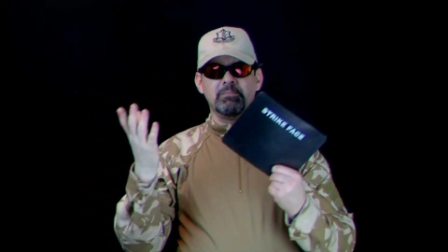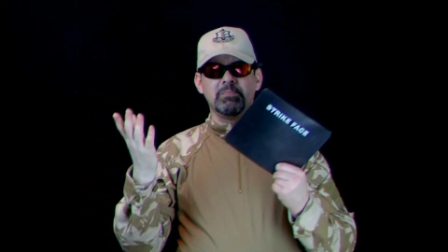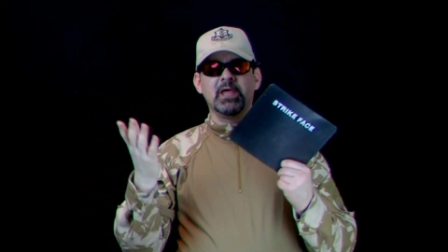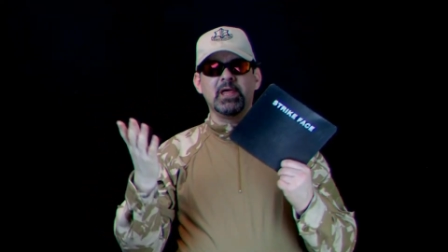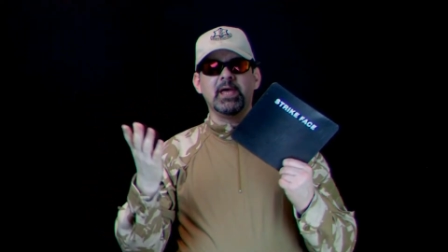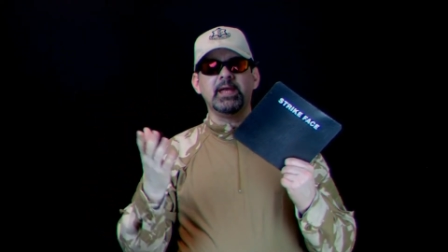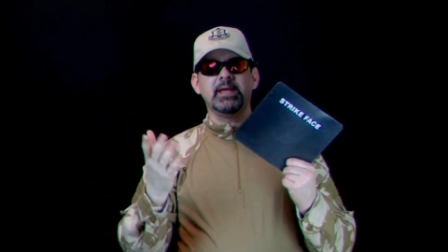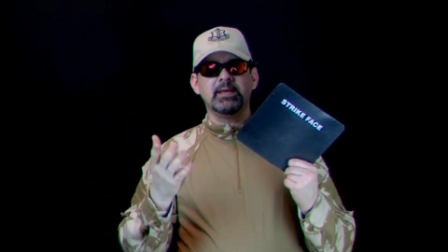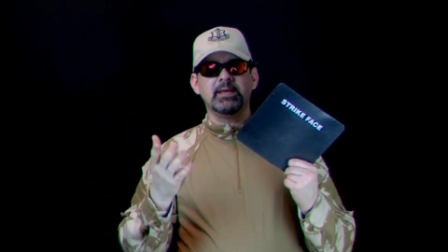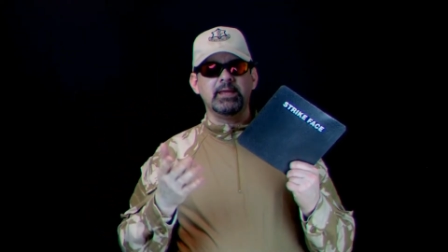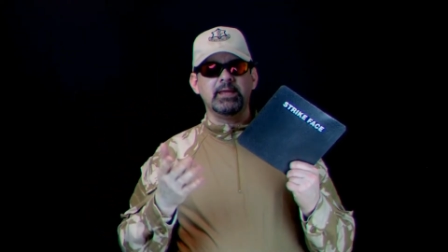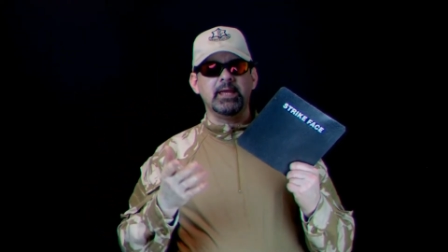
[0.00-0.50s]

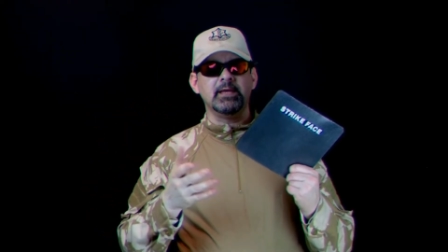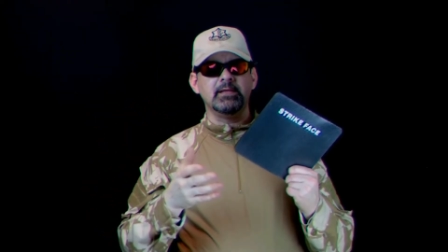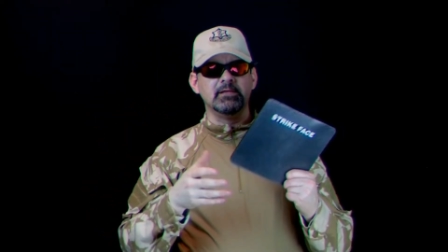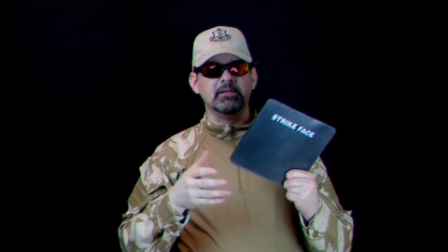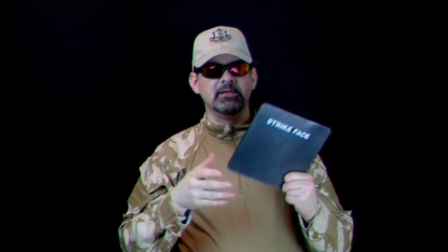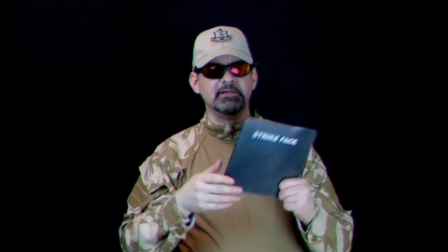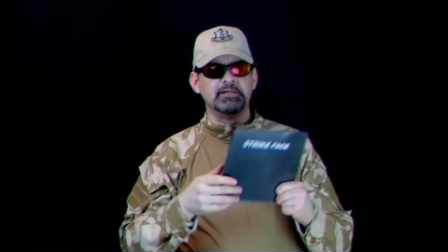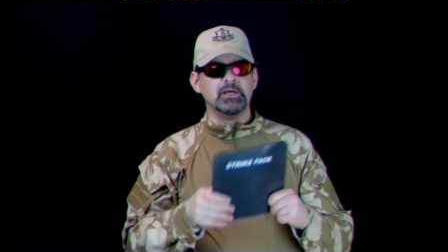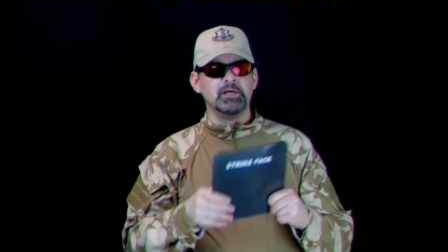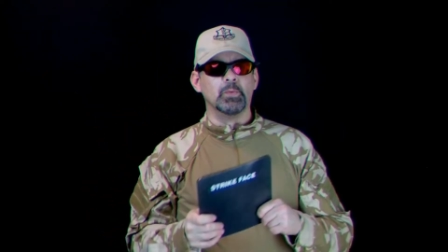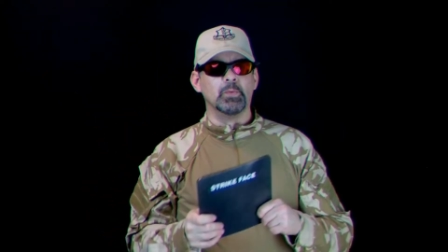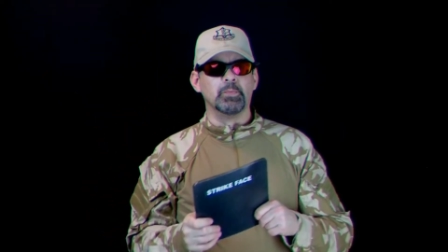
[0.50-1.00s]
plain ding
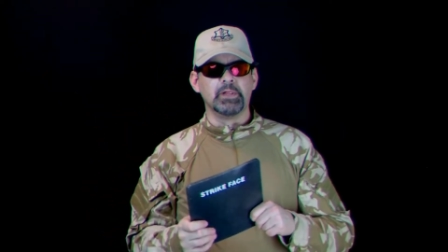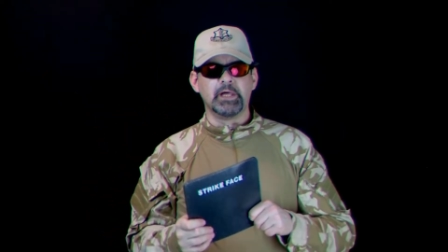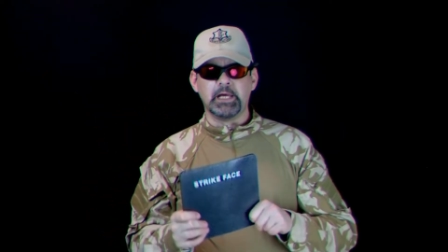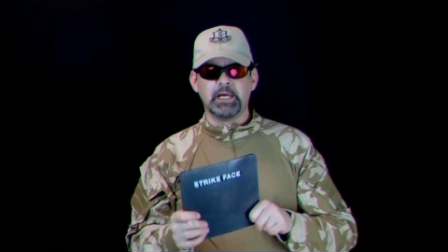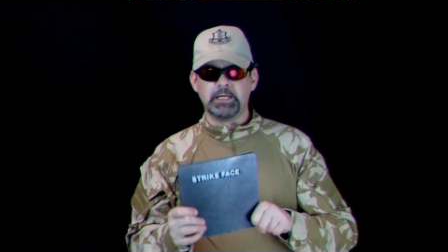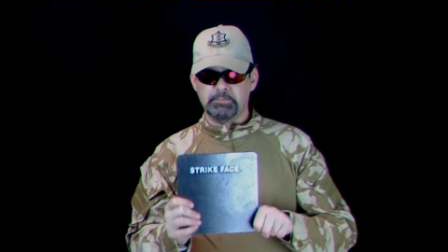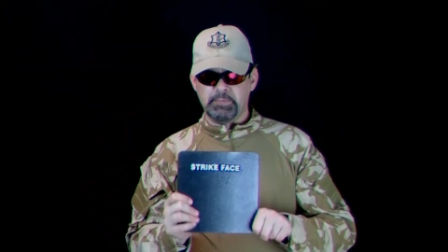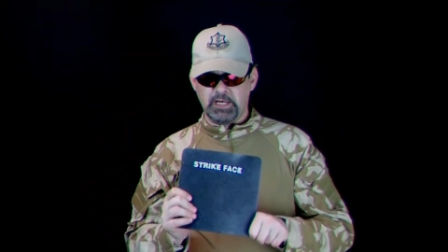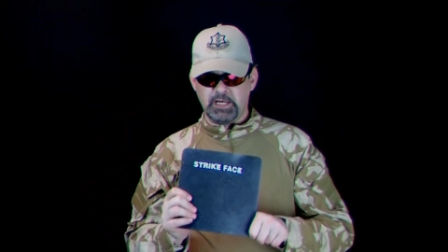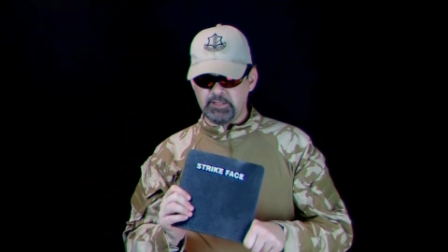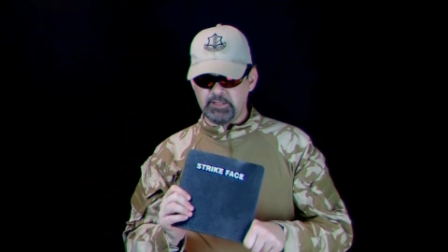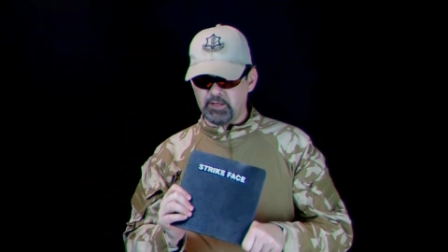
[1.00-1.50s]
the steel
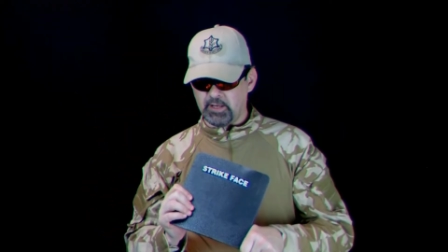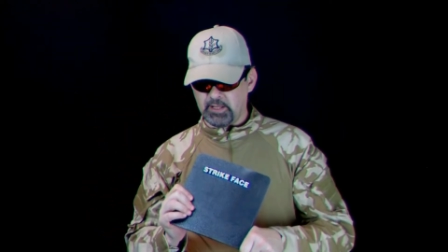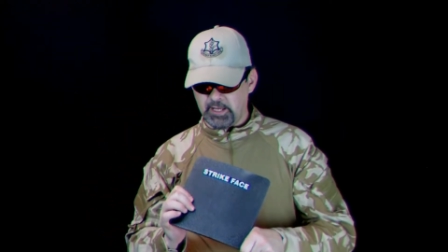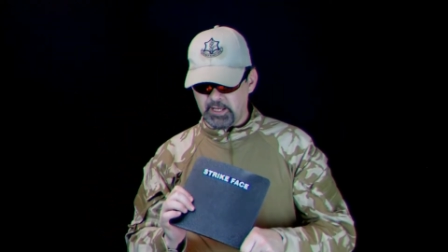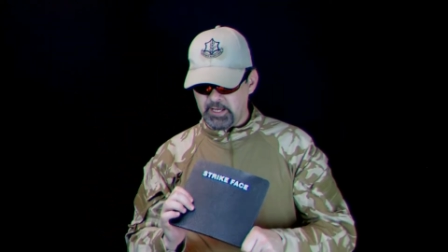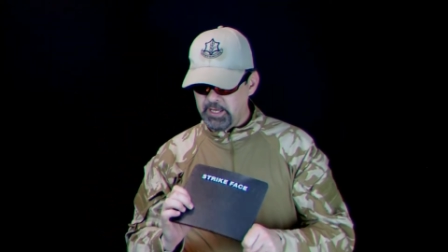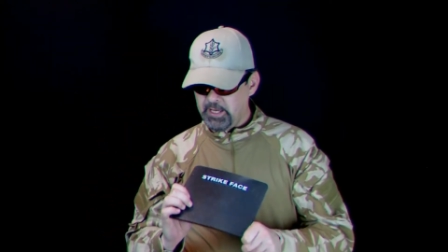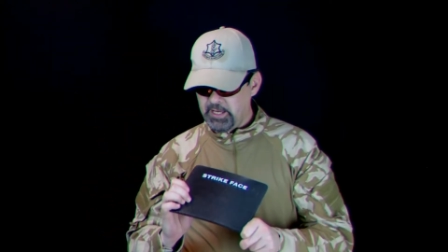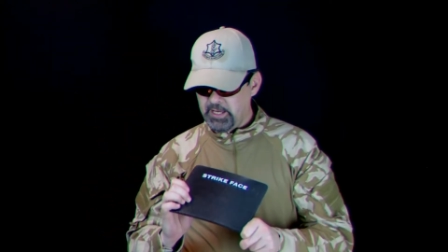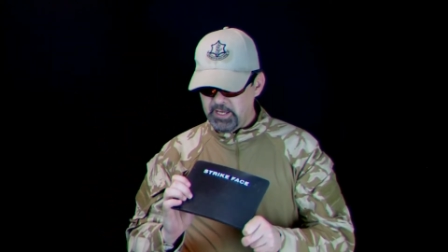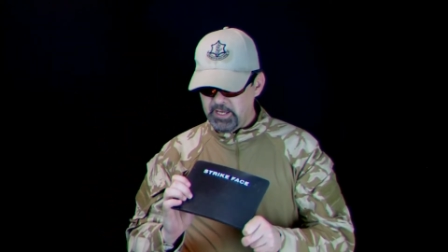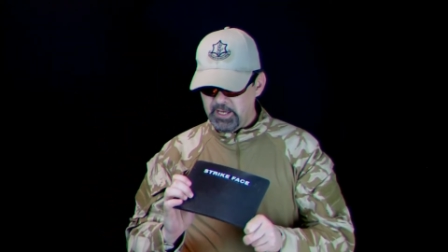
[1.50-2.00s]
plate,
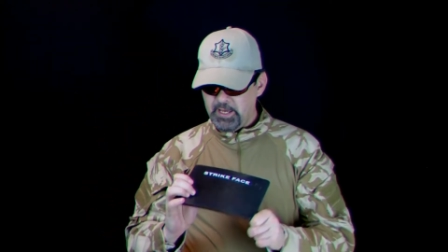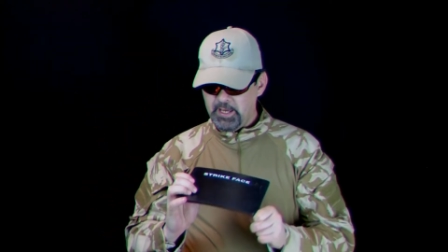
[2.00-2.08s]
basically,